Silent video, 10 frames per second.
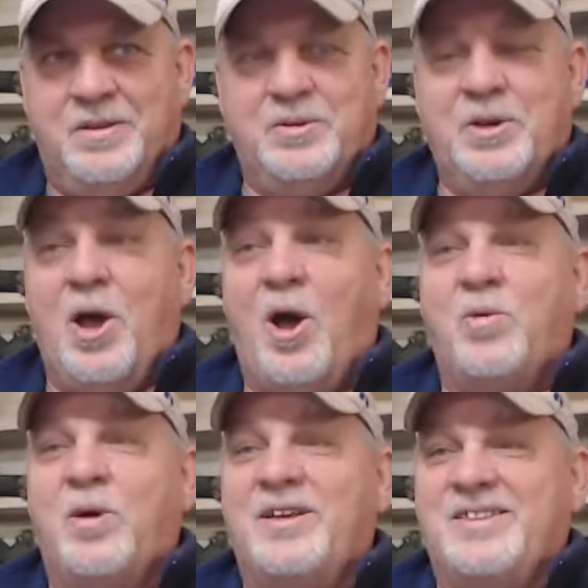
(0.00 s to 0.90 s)

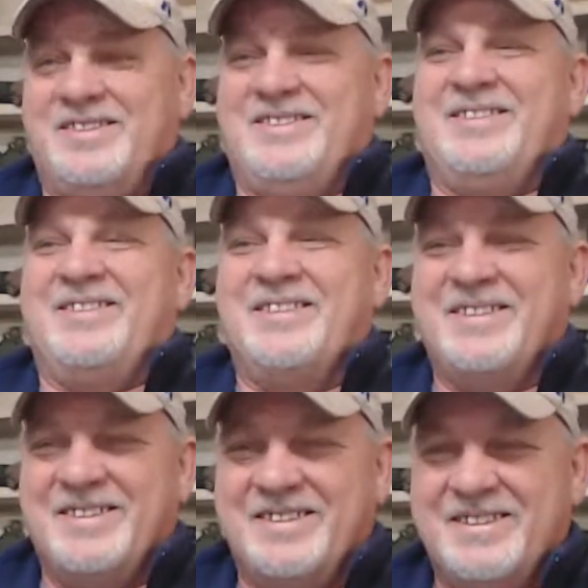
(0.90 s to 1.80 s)
No,
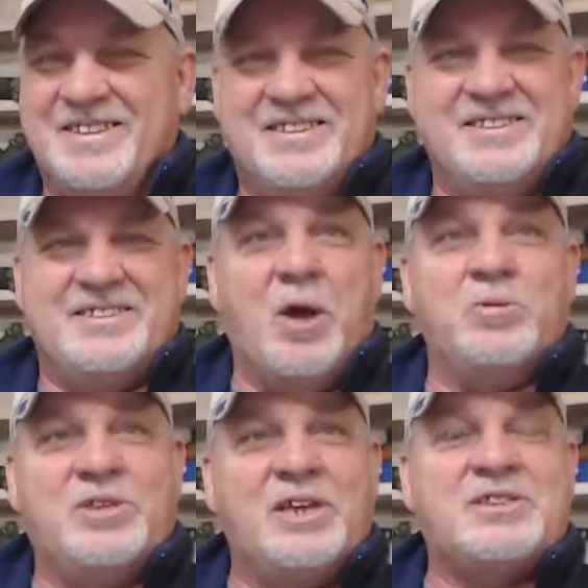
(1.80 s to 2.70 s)
just
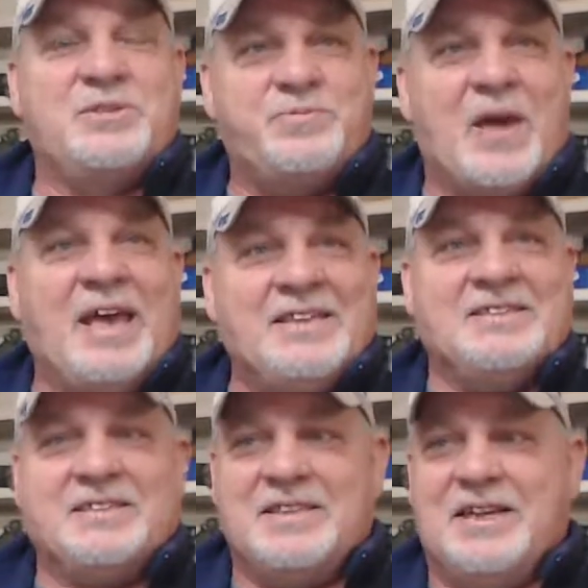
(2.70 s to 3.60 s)
don't touch your
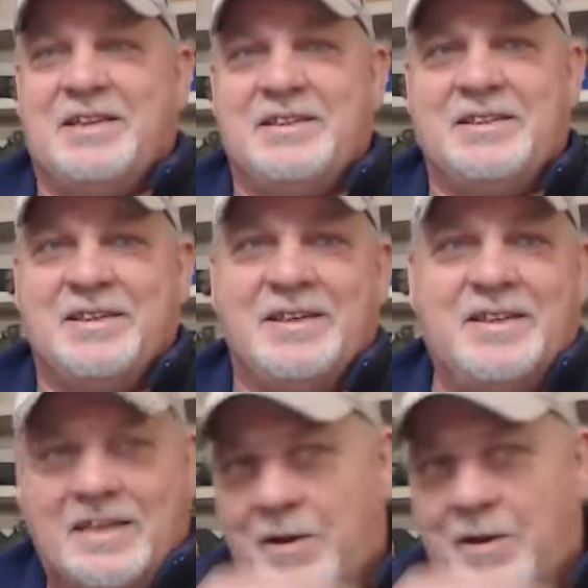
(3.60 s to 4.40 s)
face, Hidden. Like